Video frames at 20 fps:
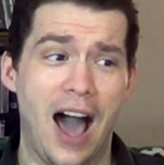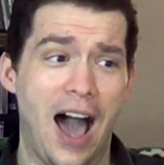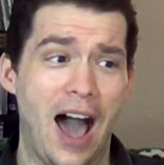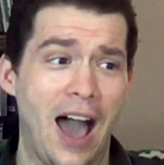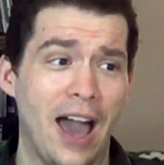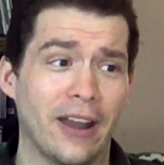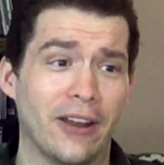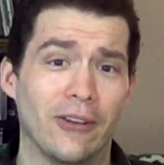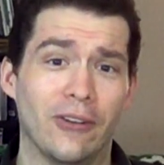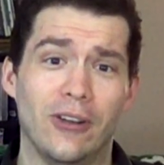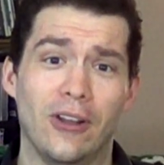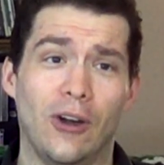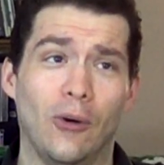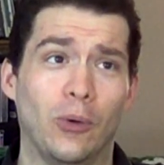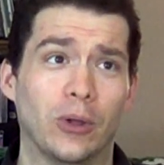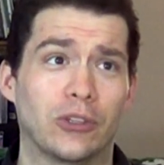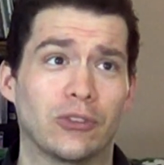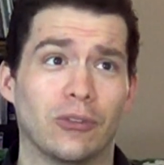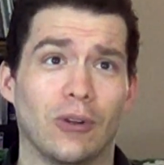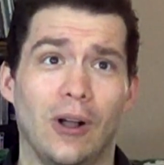I don't know
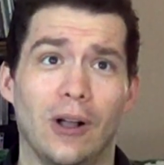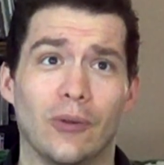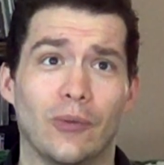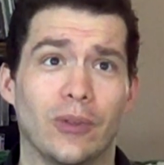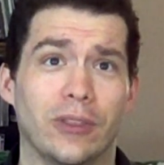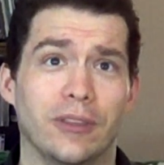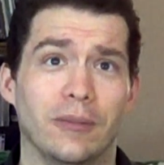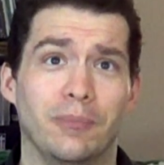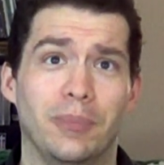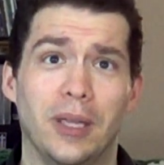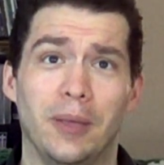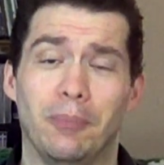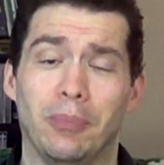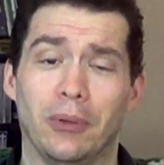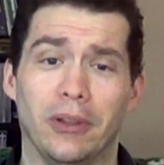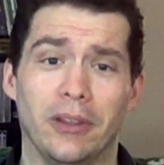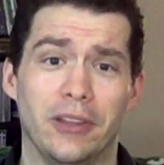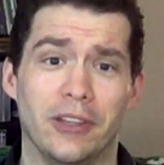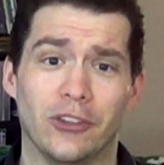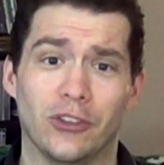what's wrong with the
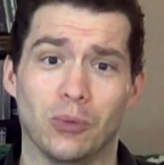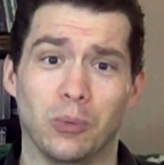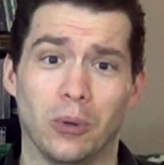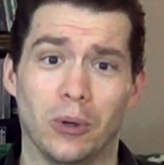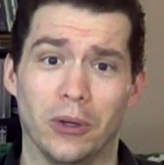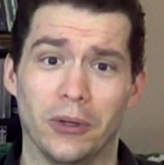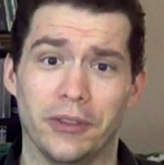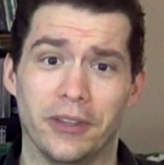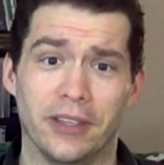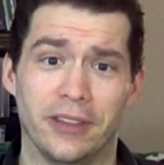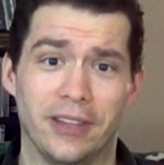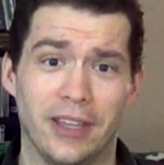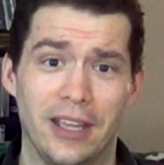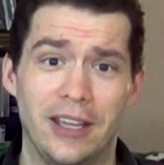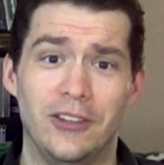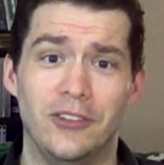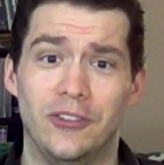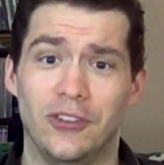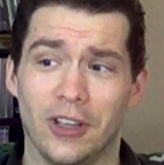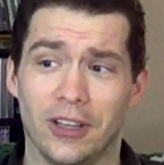people of this world that
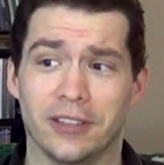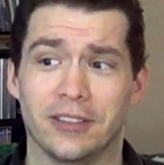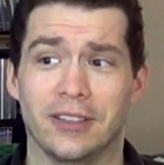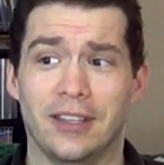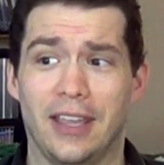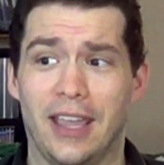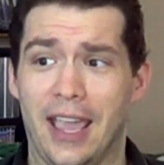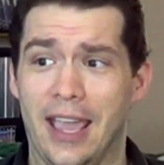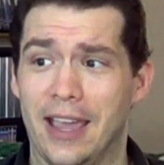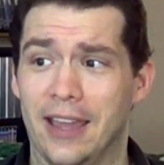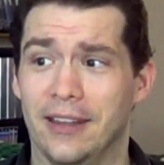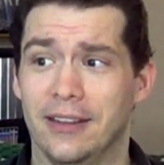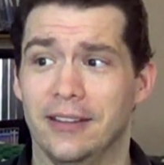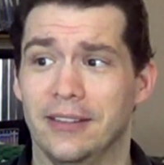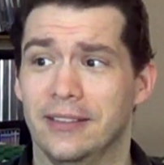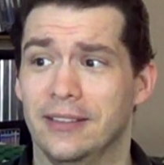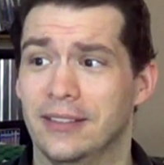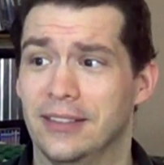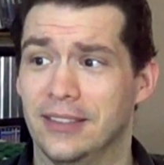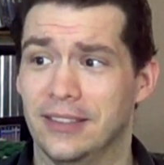they just can't
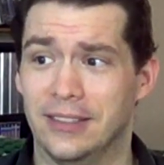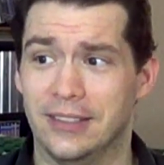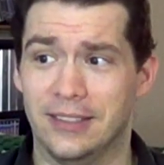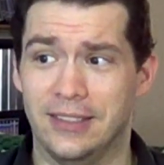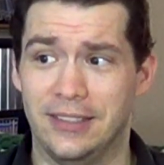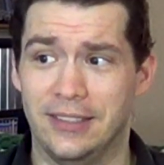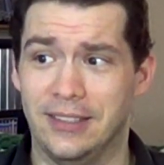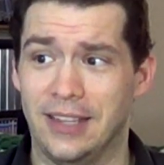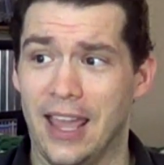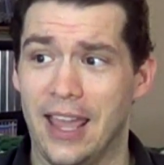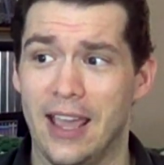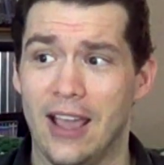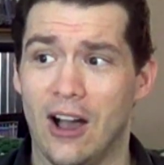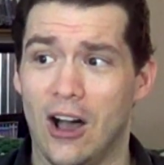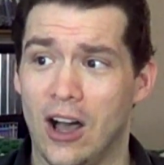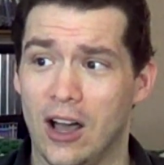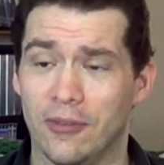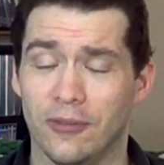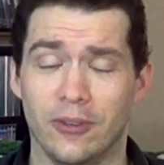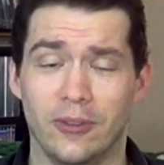stay
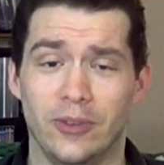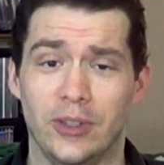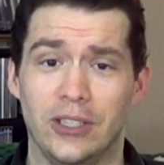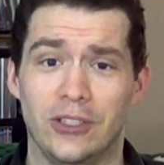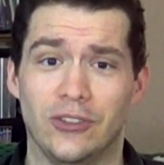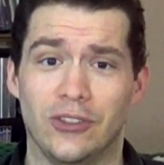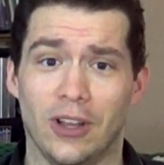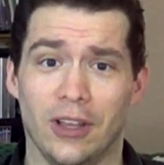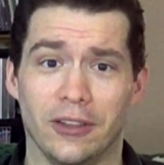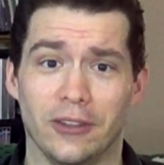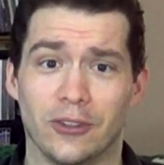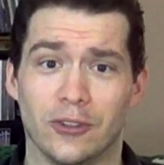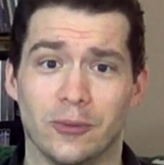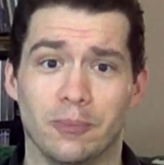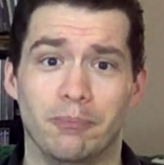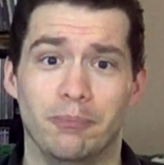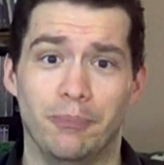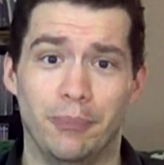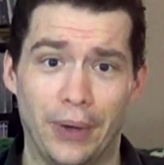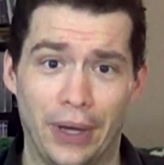off of each other's
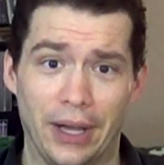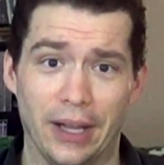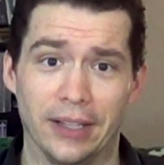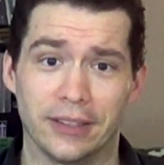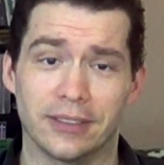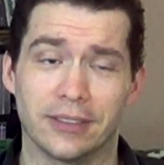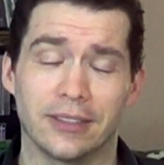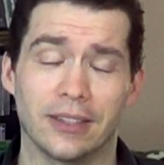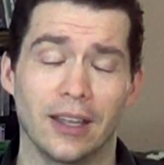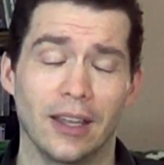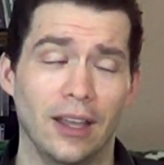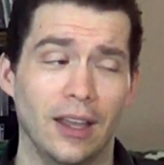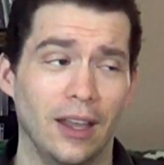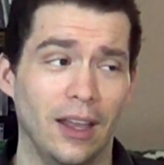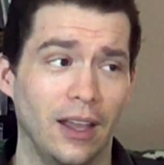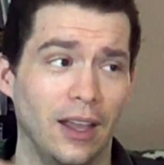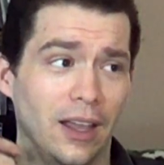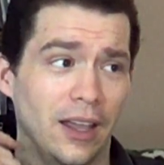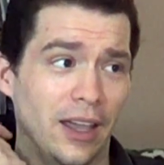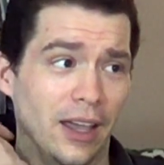butts
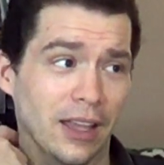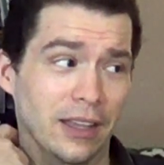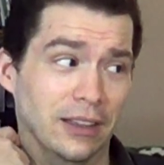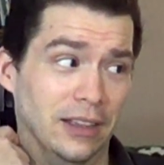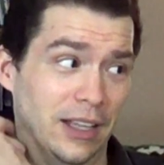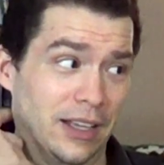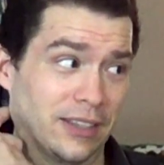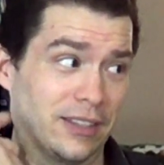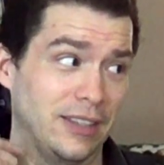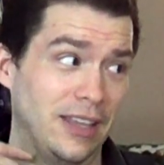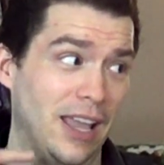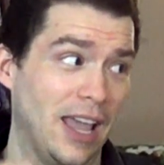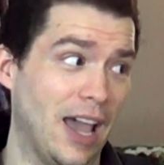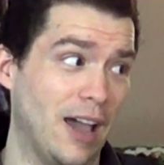unless the